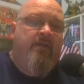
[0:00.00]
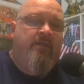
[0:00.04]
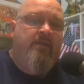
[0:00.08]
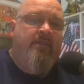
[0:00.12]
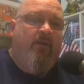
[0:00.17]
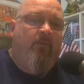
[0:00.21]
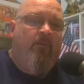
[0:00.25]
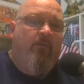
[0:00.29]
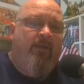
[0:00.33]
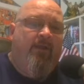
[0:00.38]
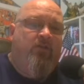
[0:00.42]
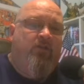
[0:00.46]

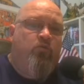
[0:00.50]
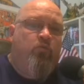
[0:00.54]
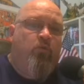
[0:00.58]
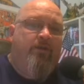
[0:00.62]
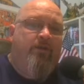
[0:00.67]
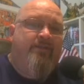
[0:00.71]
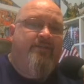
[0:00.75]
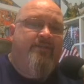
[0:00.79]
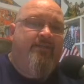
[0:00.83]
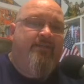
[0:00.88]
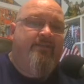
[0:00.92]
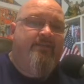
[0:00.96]
that ran
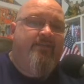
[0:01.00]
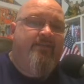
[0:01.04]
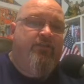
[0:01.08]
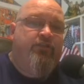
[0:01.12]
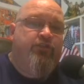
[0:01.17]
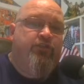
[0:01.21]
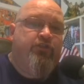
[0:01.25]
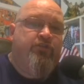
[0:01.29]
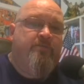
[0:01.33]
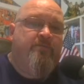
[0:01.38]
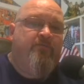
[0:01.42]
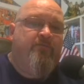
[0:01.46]
26
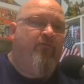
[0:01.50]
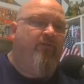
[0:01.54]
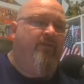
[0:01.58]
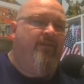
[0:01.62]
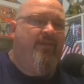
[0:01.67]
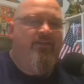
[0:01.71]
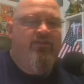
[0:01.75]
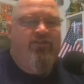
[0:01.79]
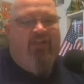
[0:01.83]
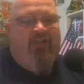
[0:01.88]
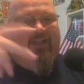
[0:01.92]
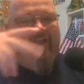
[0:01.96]
issues before
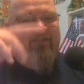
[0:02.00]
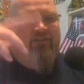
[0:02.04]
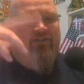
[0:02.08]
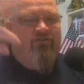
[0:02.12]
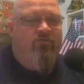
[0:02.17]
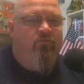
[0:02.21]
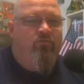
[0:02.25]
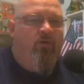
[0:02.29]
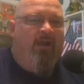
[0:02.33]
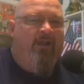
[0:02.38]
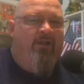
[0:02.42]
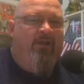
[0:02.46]
they
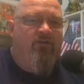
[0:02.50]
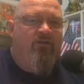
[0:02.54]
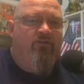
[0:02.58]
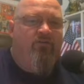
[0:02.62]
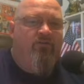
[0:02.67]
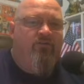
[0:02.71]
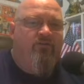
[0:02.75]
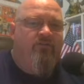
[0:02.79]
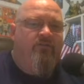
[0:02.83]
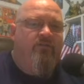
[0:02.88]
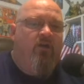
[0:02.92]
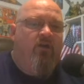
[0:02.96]
changed
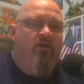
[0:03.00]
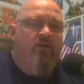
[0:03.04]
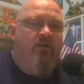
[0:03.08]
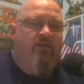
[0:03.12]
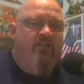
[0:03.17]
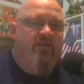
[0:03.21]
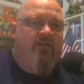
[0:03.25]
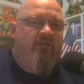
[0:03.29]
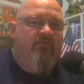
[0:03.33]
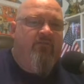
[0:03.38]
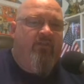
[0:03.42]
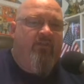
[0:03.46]
writers and
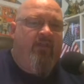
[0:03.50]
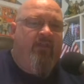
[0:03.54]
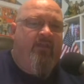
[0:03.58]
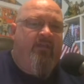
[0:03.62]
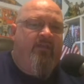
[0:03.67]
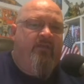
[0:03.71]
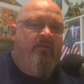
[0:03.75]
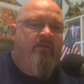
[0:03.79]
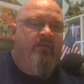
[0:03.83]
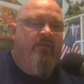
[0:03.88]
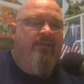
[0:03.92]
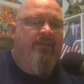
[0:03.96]
artists and everything. And